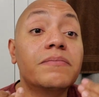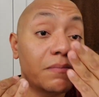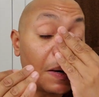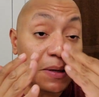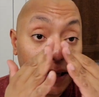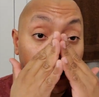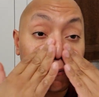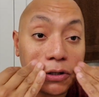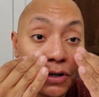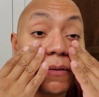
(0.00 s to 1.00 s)
maybe like a
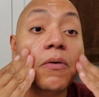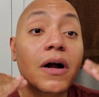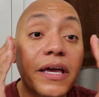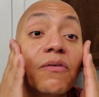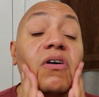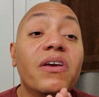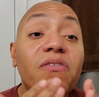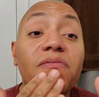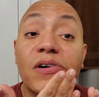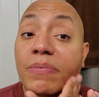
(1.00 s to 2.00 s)
beauty market
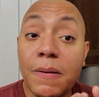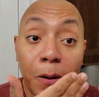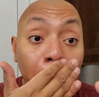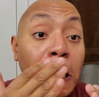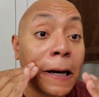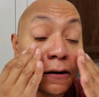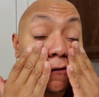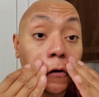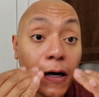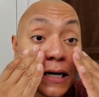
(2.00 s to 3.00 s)
where people are kind of
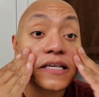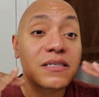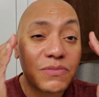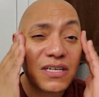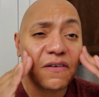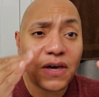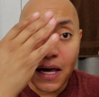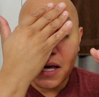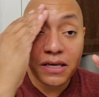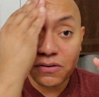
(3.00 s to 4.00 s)
creating some stuff,
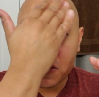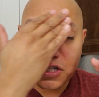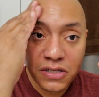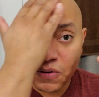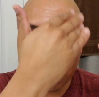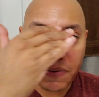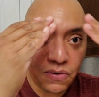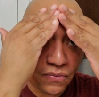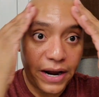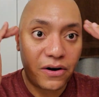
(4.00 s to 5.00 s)
you just want to be
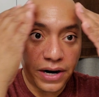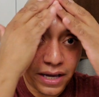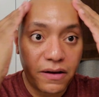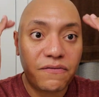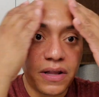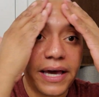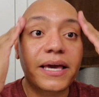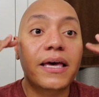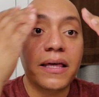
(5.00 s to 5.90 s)
wary of like